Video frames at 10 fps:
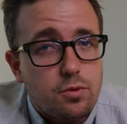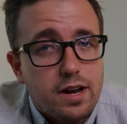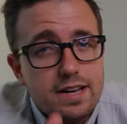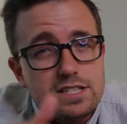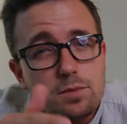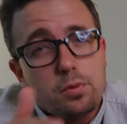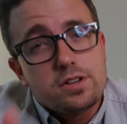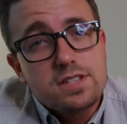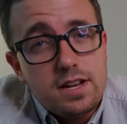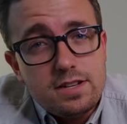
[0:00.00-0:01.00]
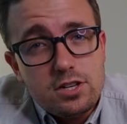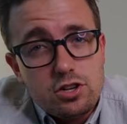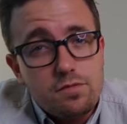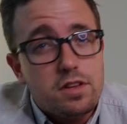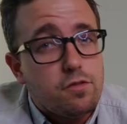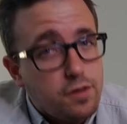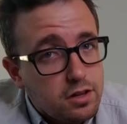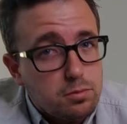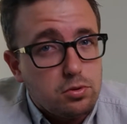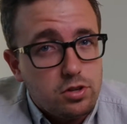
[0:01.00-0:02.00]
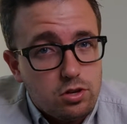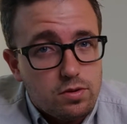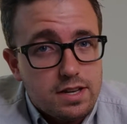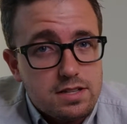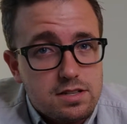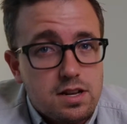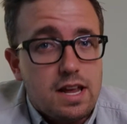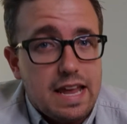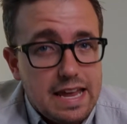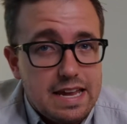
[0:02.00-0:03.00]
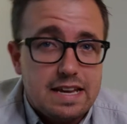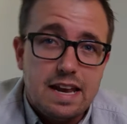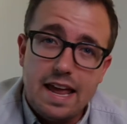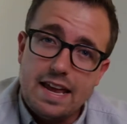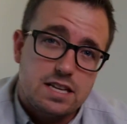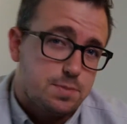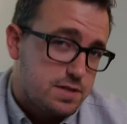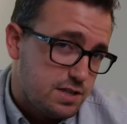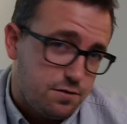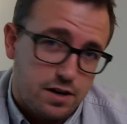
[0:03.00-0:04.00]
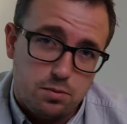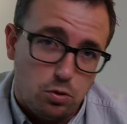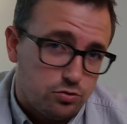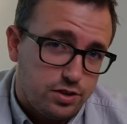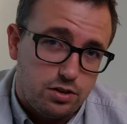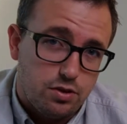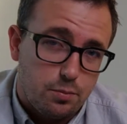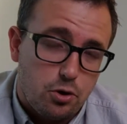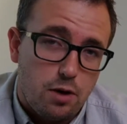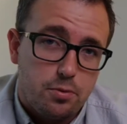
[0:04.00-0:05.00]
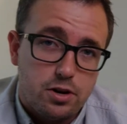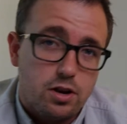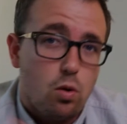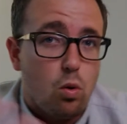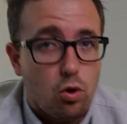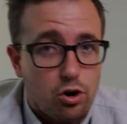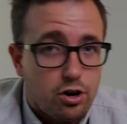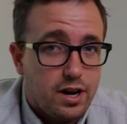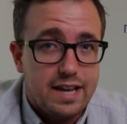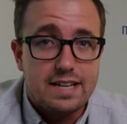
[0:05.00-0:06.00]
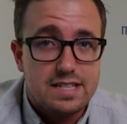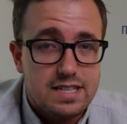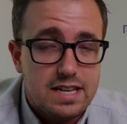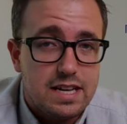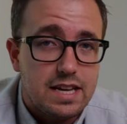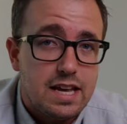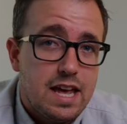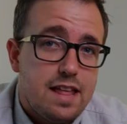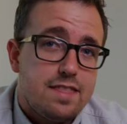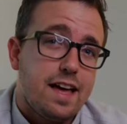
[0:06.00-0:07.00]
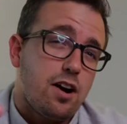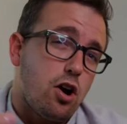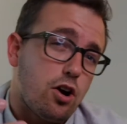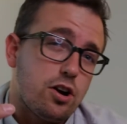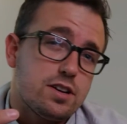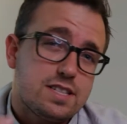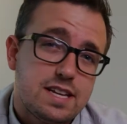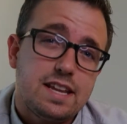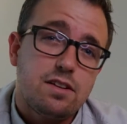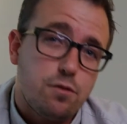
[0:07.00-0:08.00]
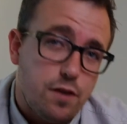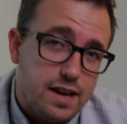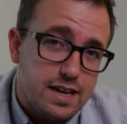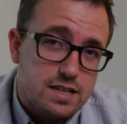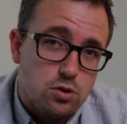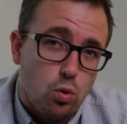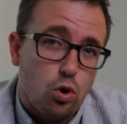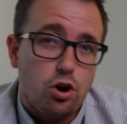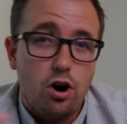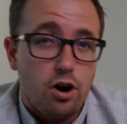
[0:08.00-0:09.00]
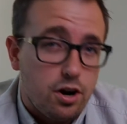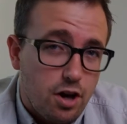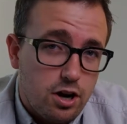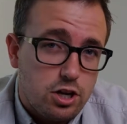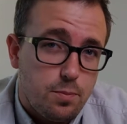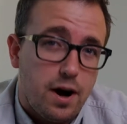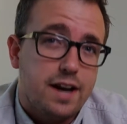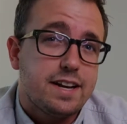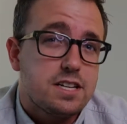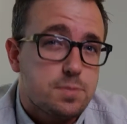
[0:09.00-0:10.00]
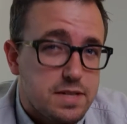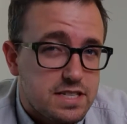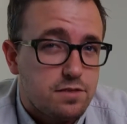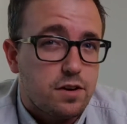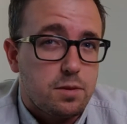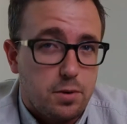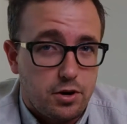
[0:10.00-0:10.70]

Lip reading: rate is the percentage of the available units in a specific multi-unit property or in a city that are sitting vacant or are unoccupied at a specific